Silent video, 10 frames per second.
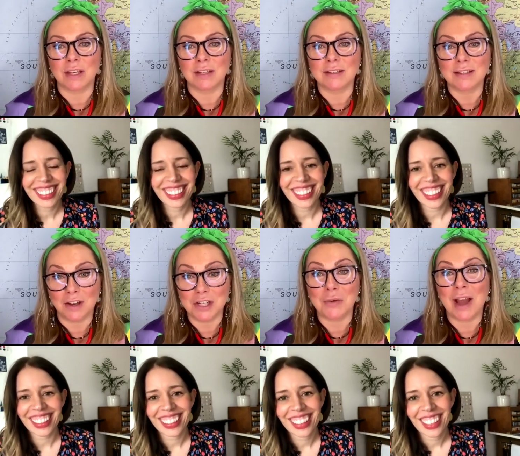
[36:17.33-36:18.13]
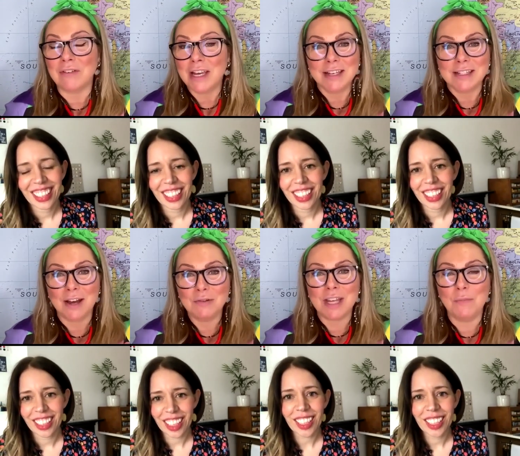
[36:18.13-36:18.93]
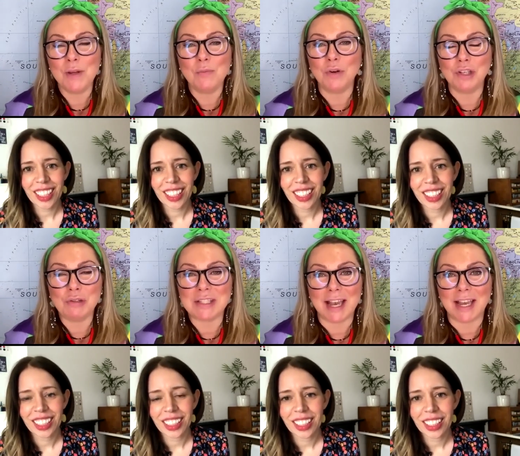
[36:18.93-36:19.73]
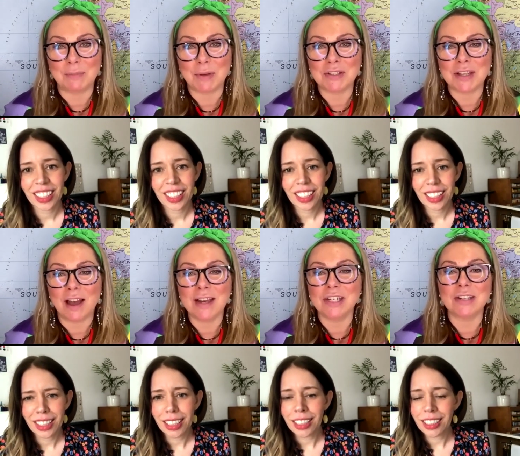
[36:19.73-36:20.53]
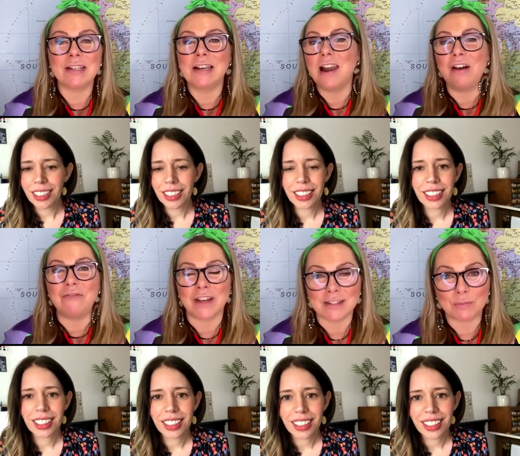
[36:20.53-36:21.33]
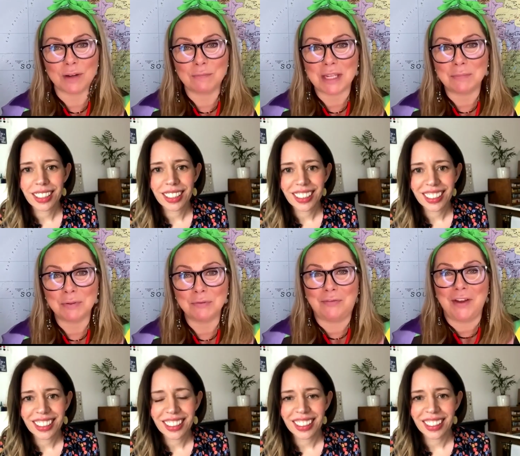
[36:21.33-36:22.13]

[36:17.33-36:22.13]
Speaker 1: things. Oh, you have. Tell, yeah. tell me what you say because I, I just love it when people